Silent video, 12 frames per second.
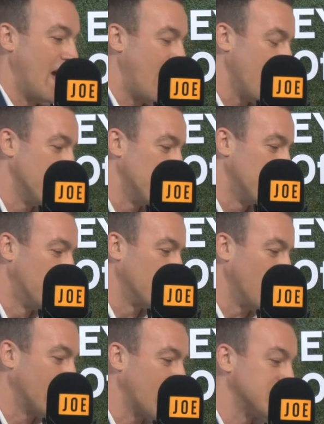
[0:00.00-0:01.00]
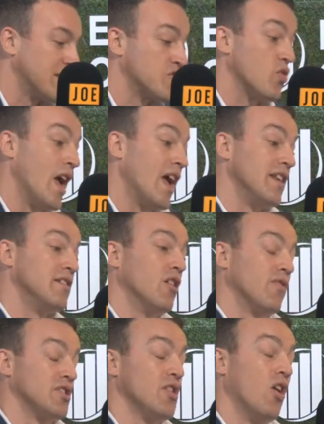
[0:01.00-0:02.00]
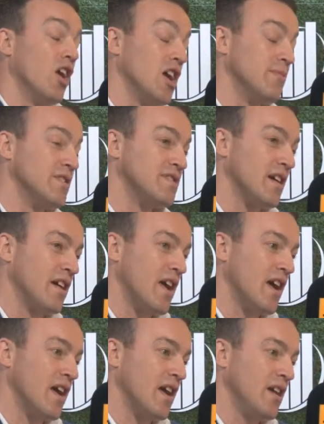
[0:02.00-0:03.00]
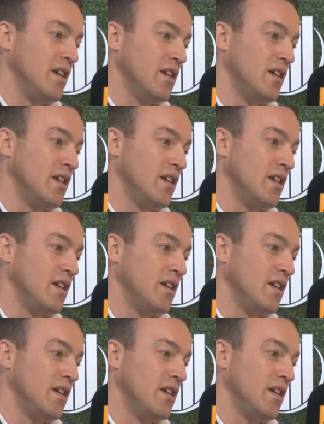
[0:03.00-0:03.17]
Um, but I guess the trend over time is that uh,